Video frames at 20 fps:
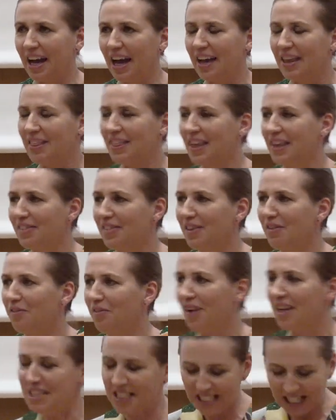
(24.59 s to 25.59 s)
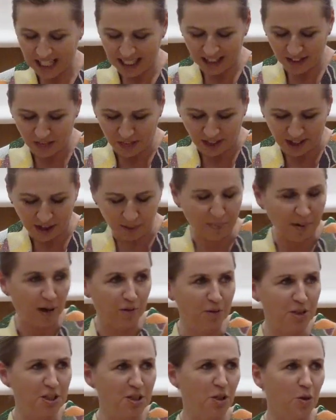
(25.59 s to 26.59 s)
I think the fascinating thing
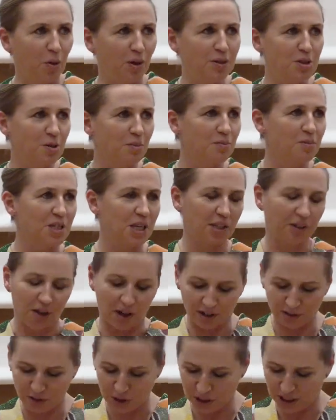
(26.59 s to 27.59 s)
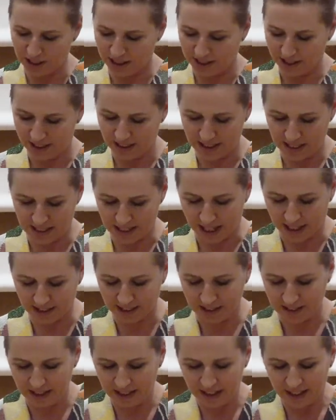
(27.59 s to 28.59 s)
about quantum technology is
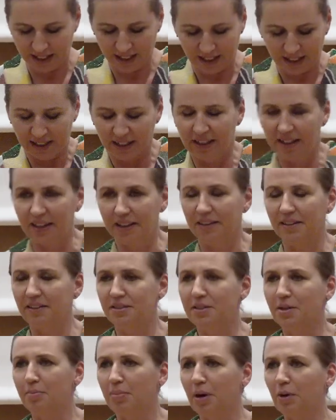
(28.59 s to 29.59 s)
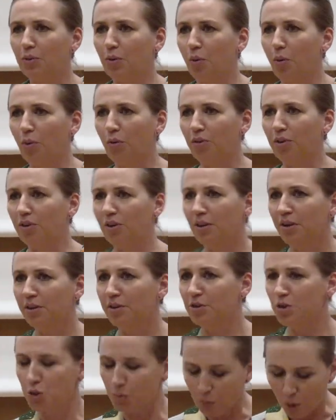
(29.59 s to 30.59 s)
that it is about all the
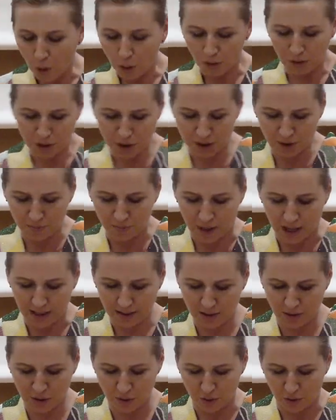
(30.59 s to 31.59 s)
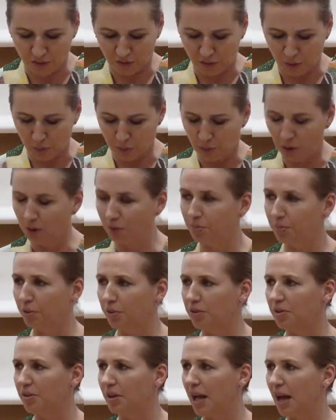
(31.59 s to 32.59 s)
smallest parts of the world,
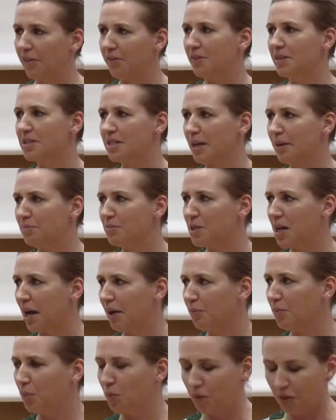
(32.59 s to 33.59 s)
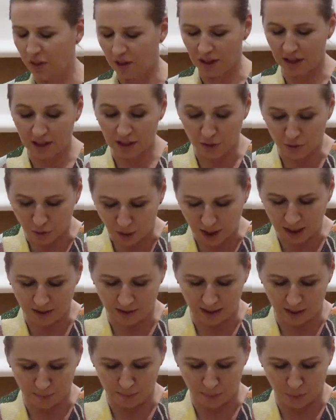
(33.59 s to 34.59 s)
but at the same time with a great
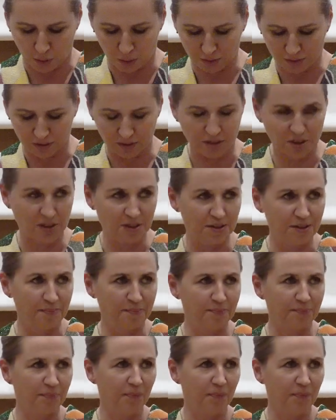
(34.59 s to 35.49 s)
importance.